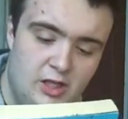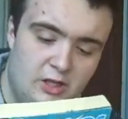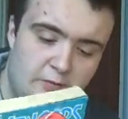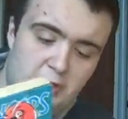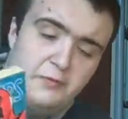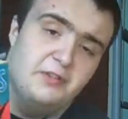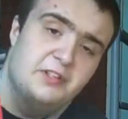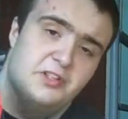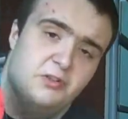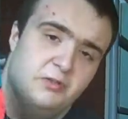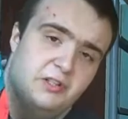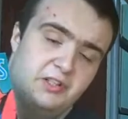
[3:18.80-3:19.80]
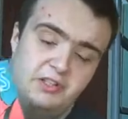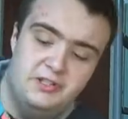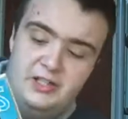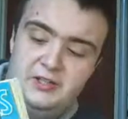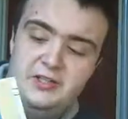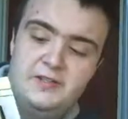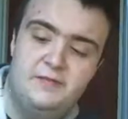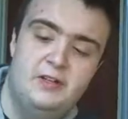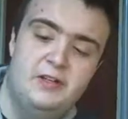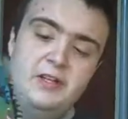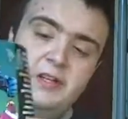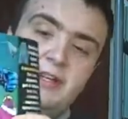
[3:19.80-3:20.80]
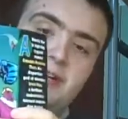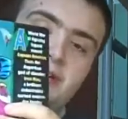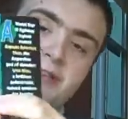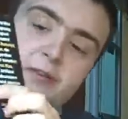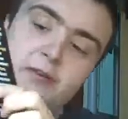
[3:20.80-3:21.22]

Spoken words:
A lot of these stories contain this villain here,